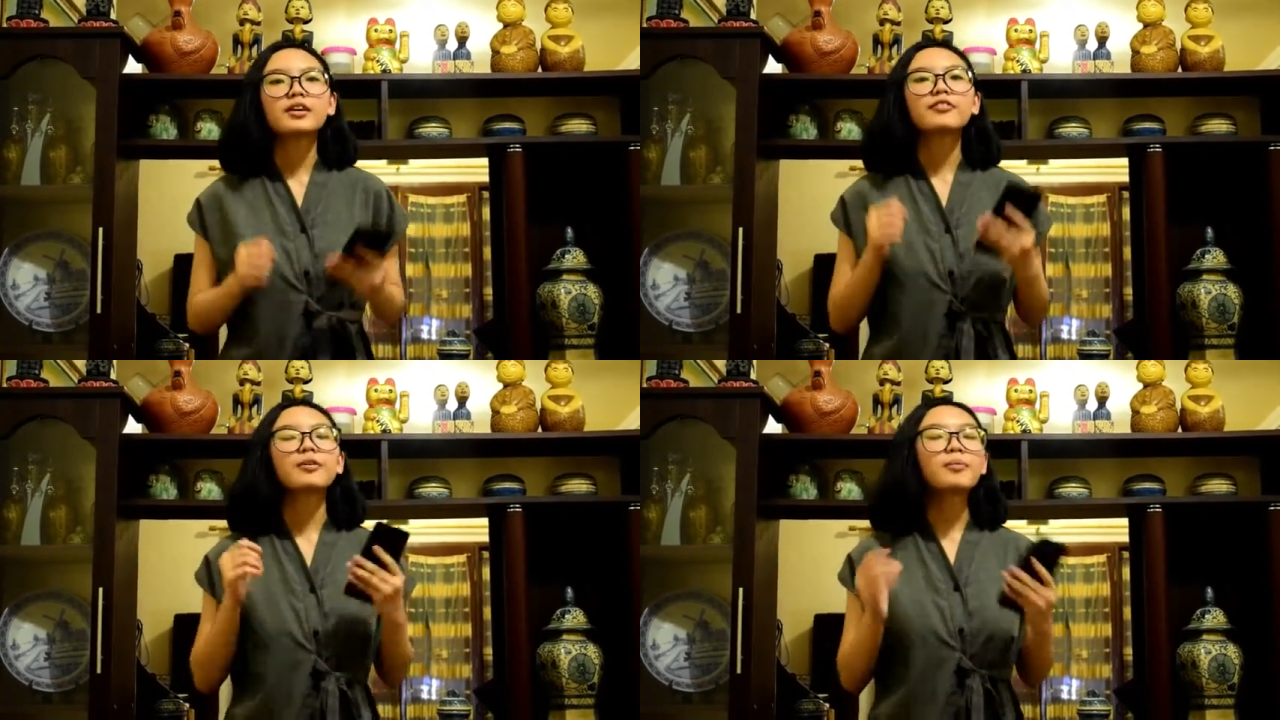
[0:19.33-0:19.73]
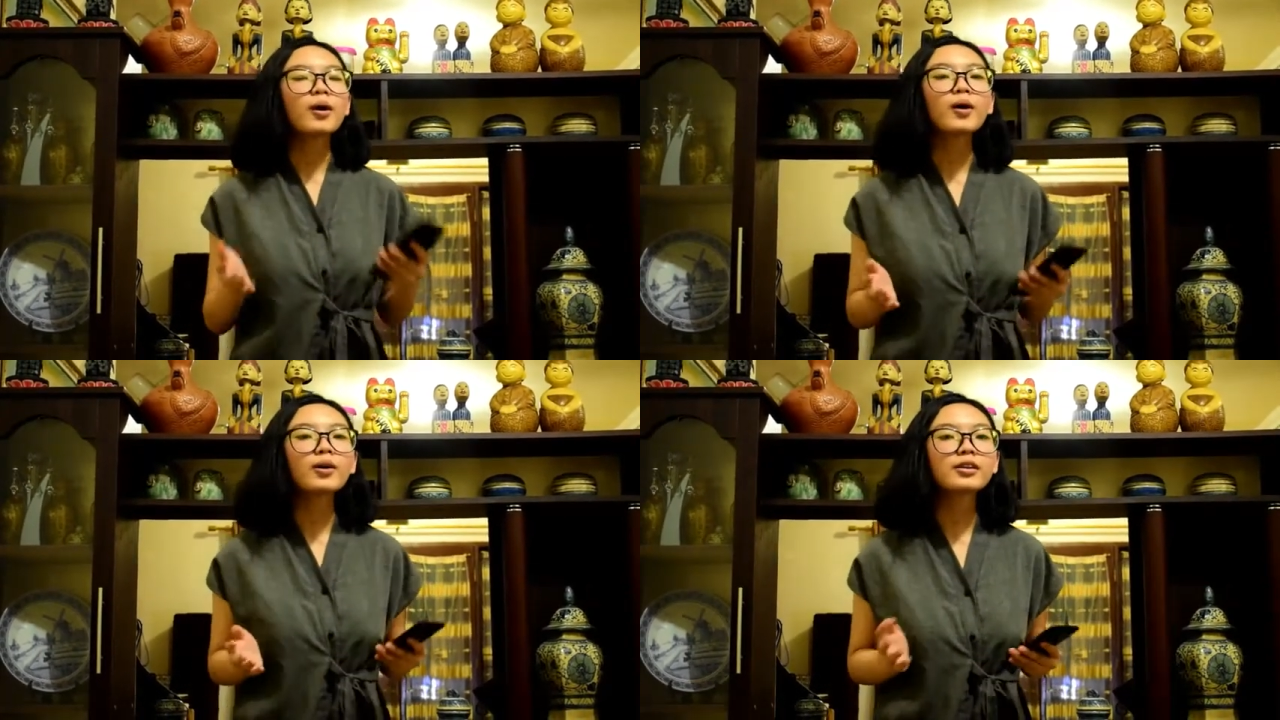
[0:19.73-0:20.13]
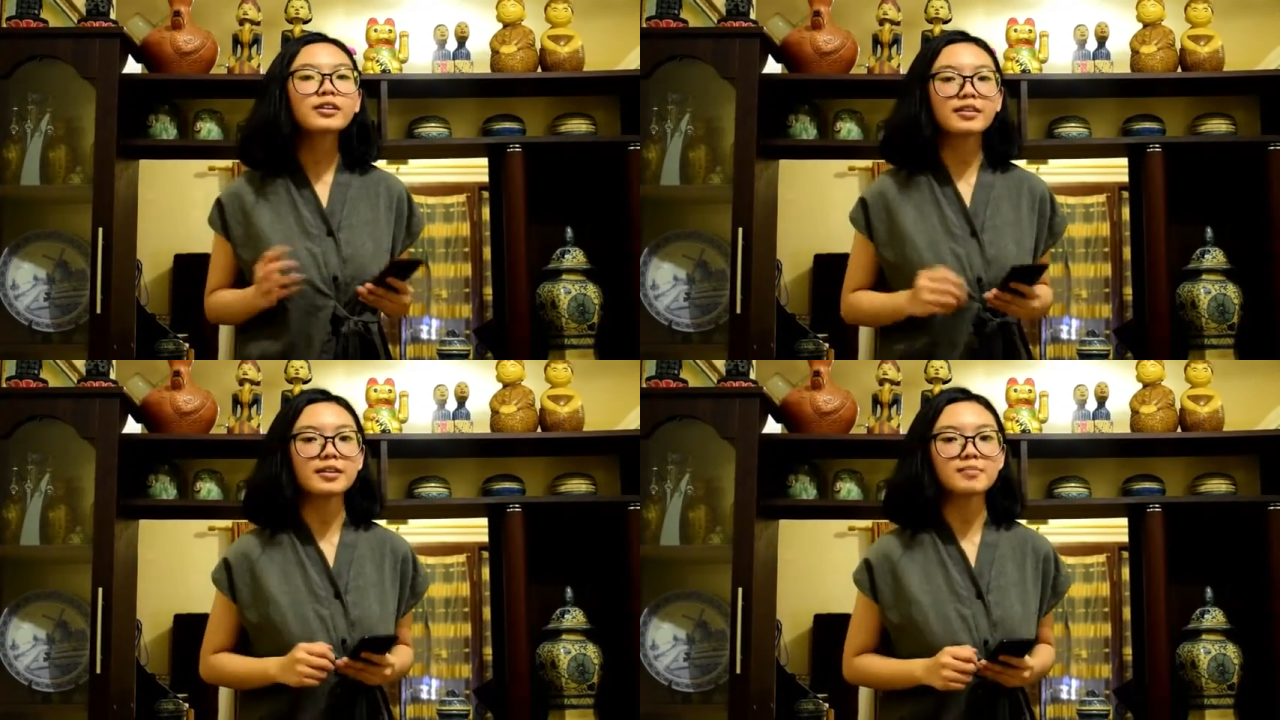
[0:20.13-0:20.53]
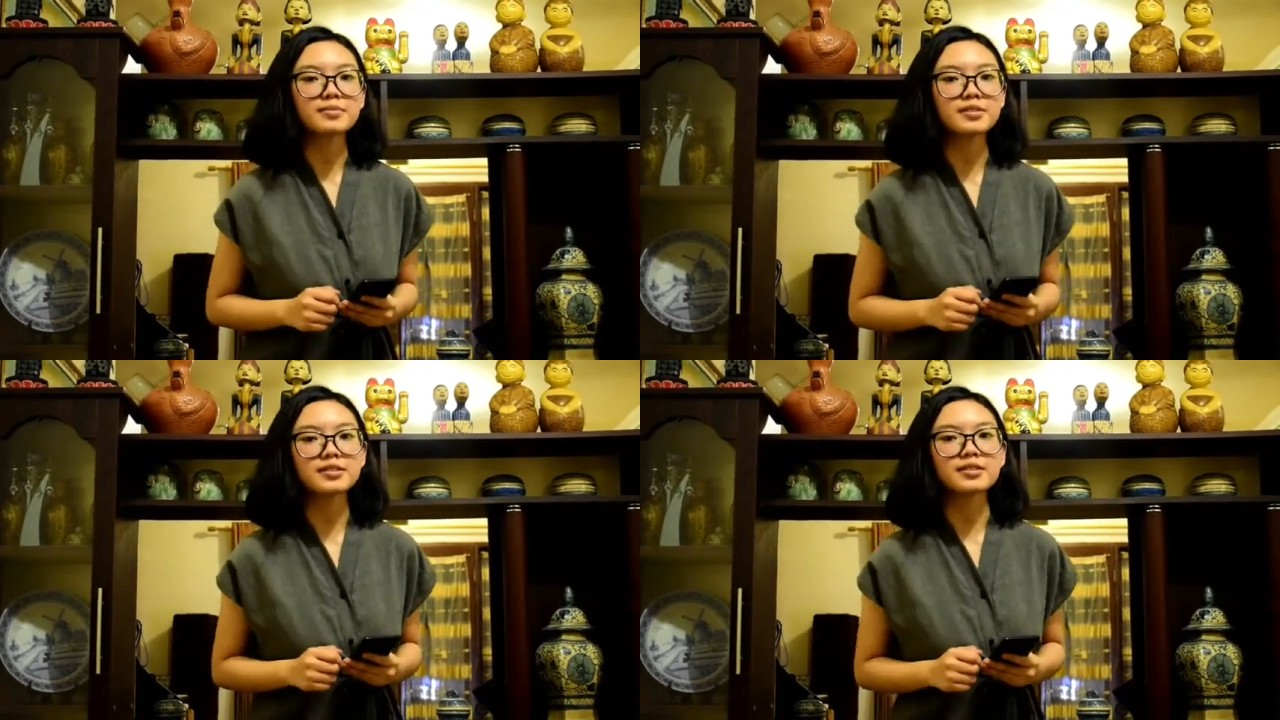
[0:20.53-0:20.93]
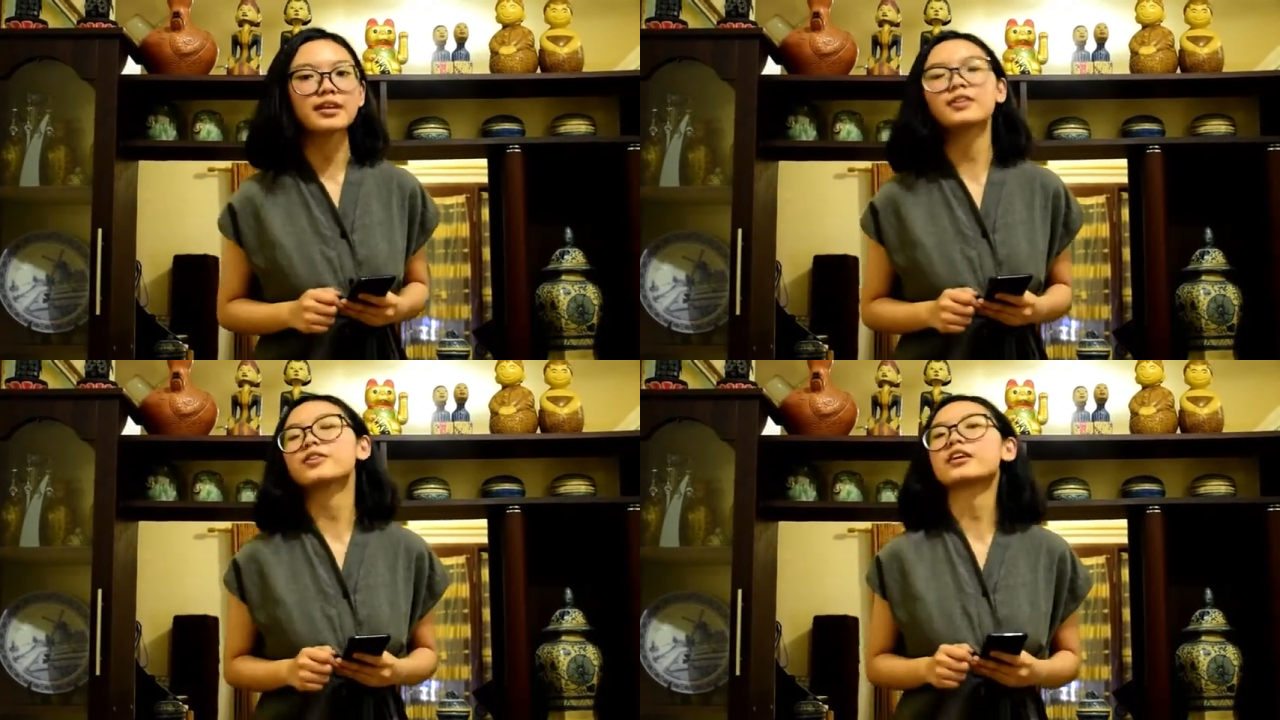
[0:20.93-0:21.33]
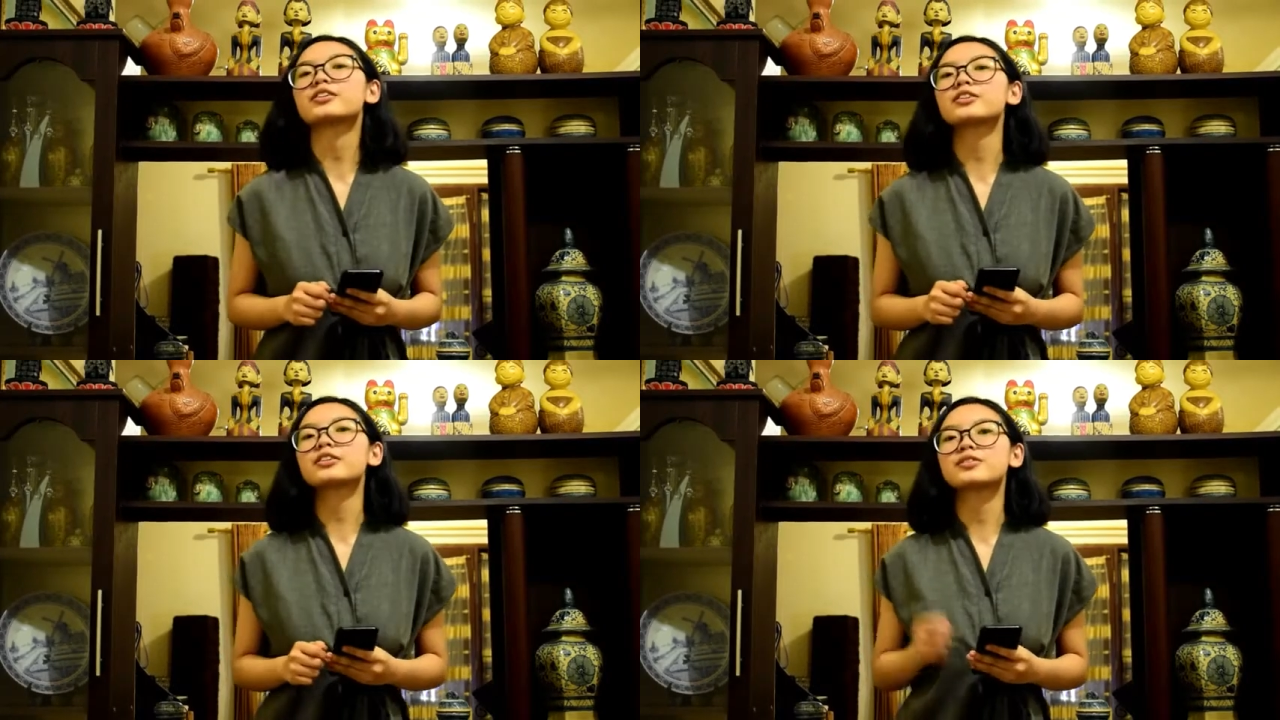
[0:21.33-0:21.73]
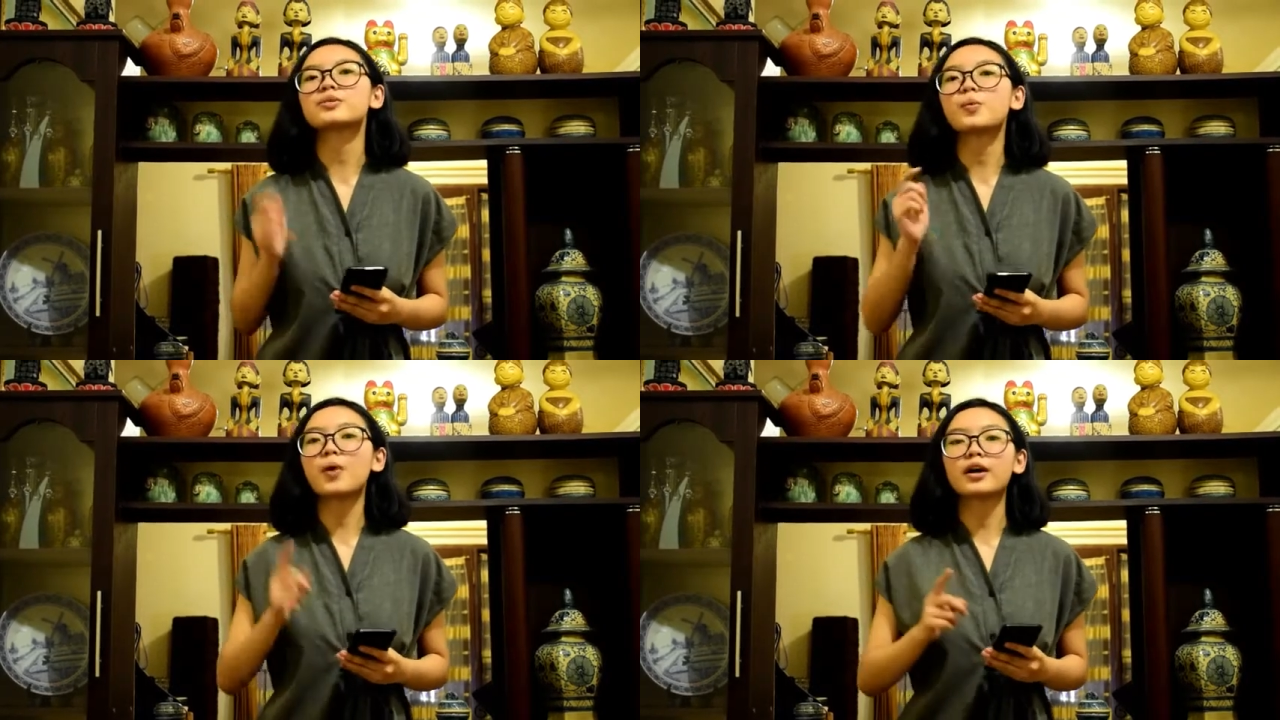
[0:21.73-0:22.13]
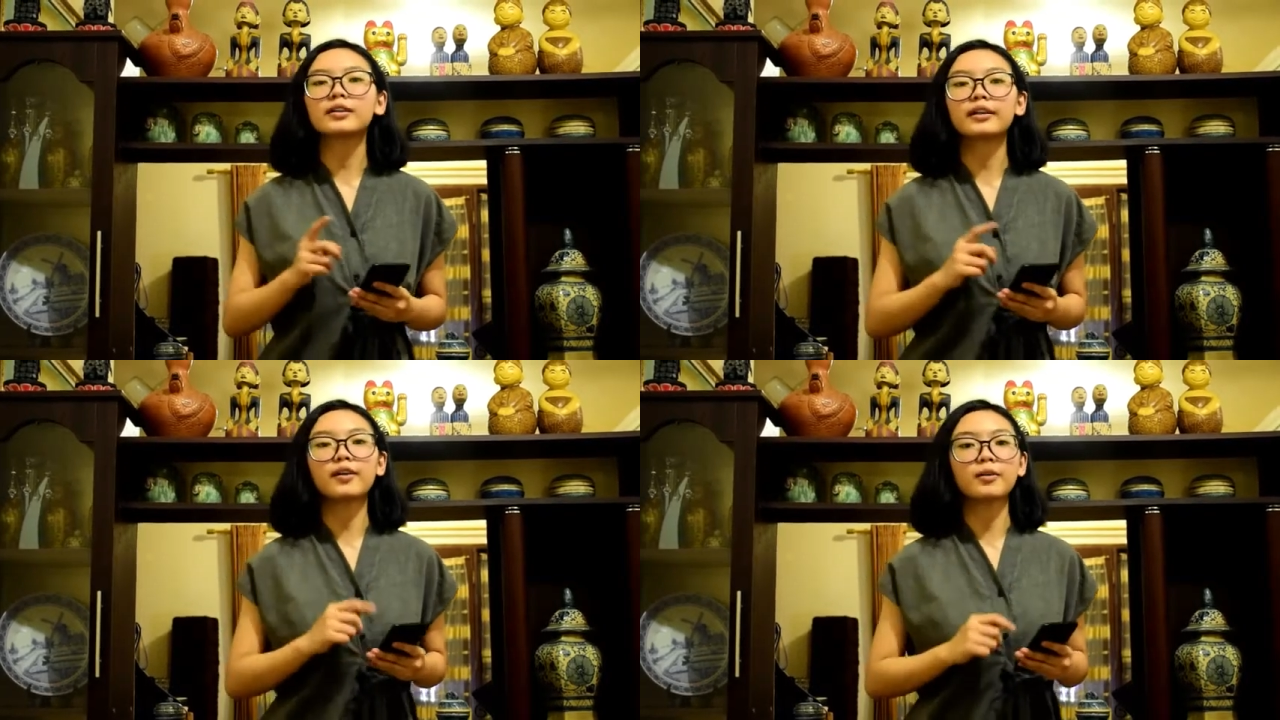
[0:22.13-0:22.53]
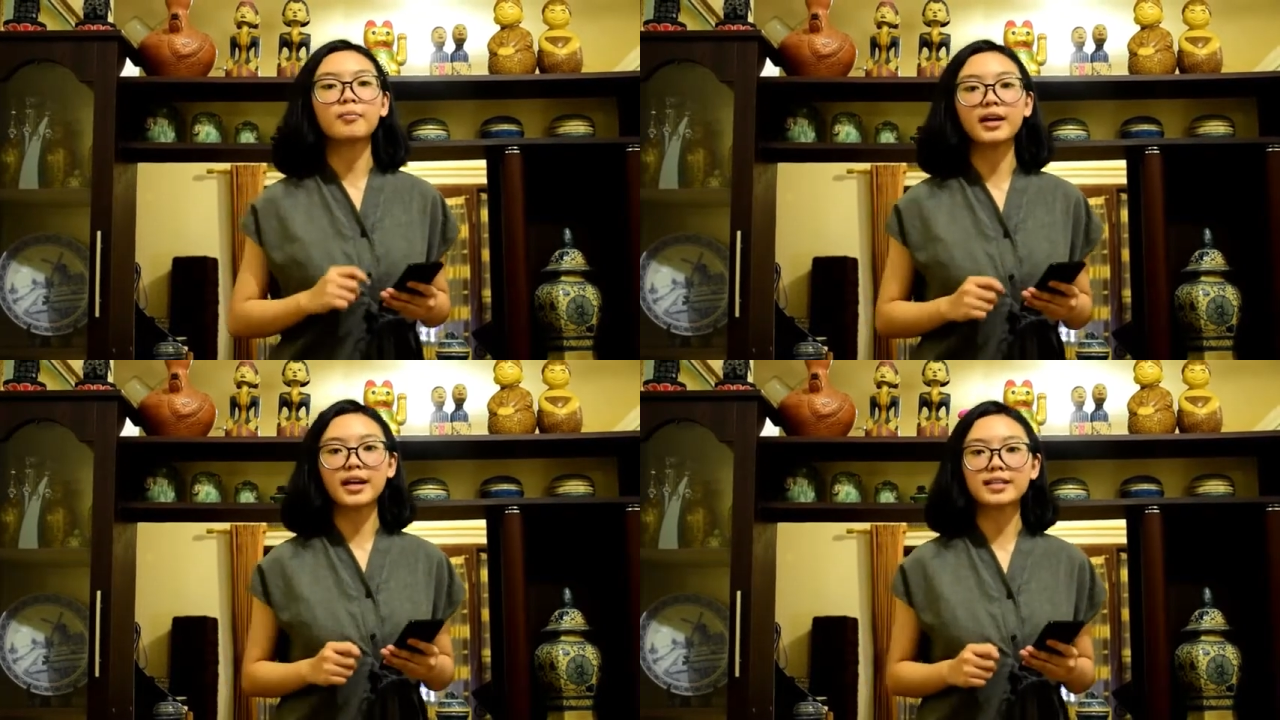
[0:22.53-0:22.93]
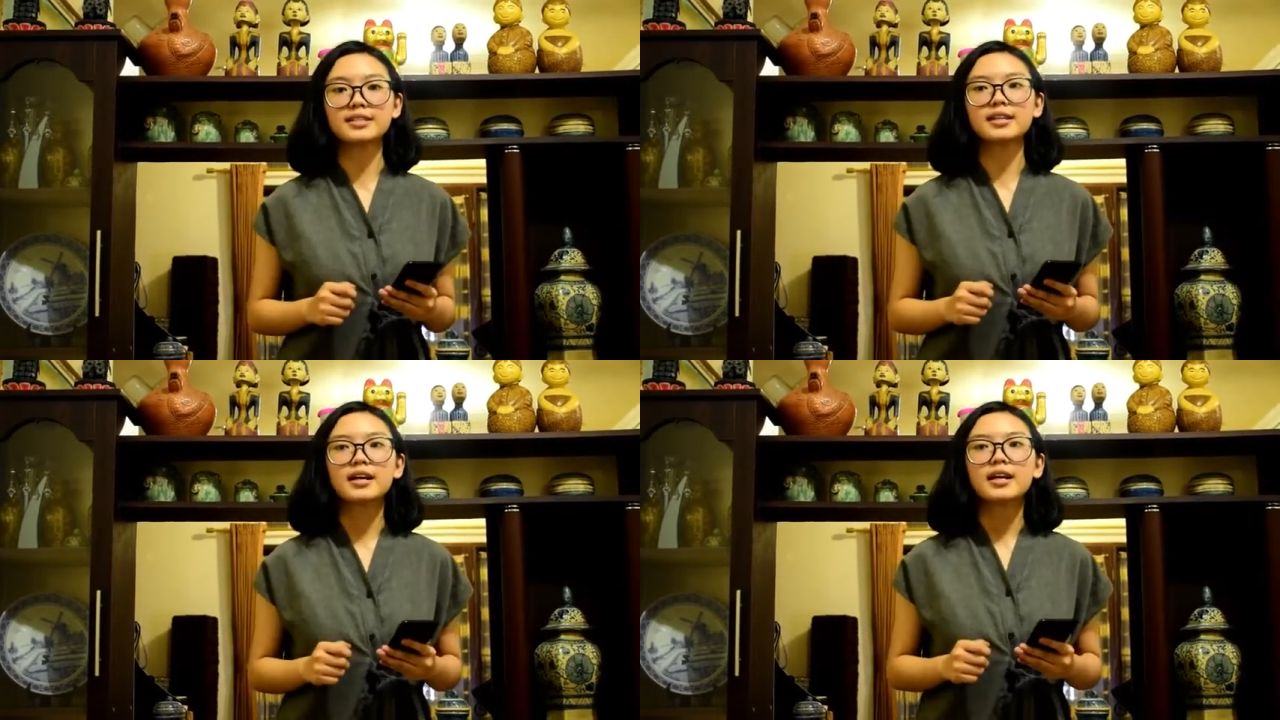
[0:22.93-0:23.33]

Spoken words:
From all the themes, education is the one that caught my eyes.